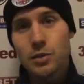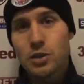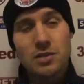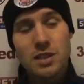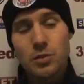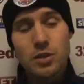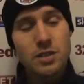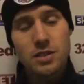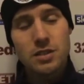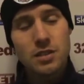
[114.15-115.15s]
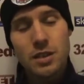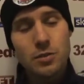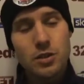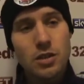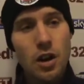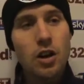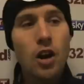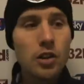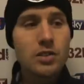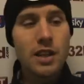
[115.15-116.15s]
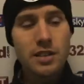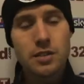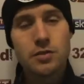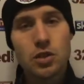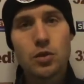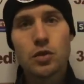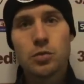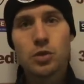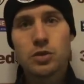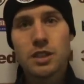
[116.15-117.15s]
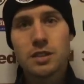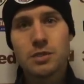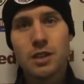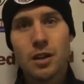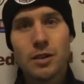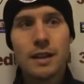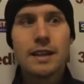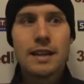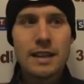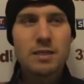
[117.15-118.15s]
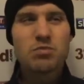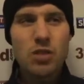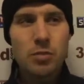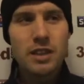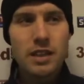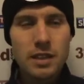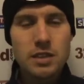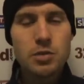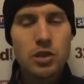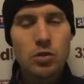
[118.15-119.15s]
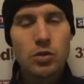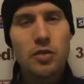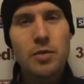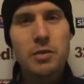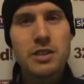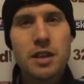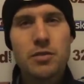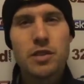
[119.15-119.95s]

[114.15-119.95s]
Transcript: It was not a contest of two football teams, so it probably needed to be called off maybe 10,